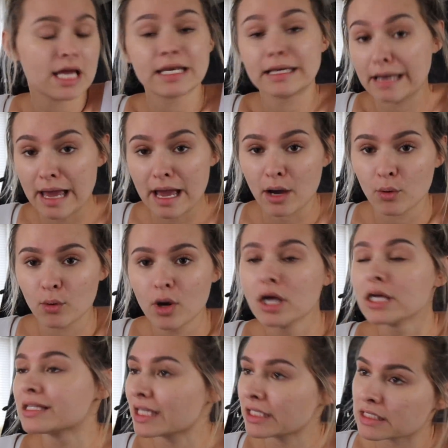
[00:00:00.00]
Now,
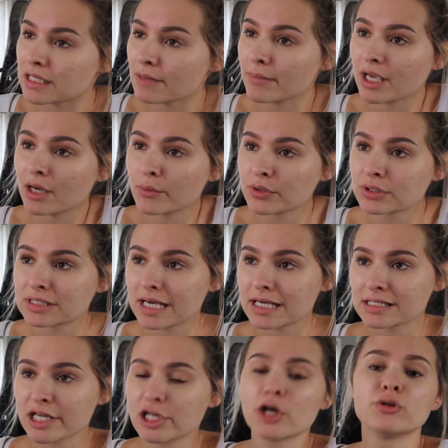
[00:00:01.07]
that's something I will say,
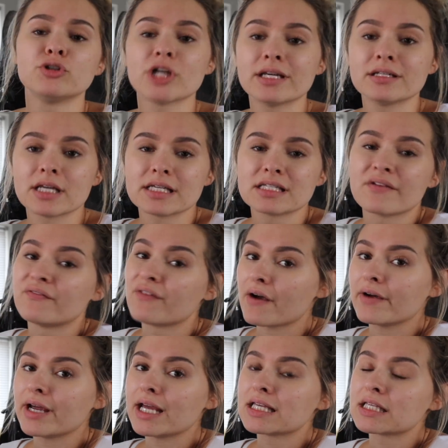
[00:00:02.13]
is I know gender is a
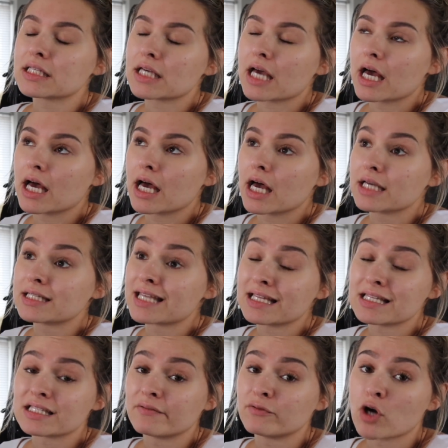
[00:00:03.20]
very
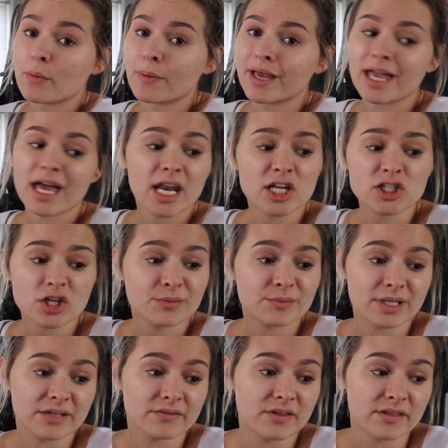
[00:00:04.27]
sensitive topic, and I don't
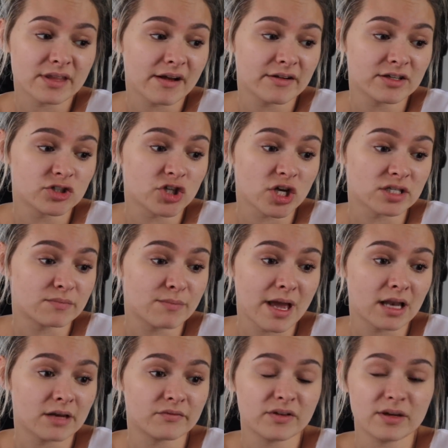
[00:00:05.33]
believe that there is just
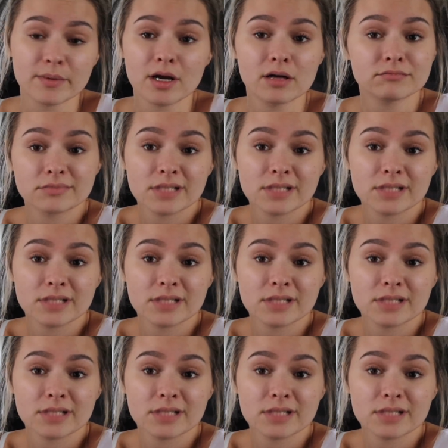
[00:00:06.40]
male and female.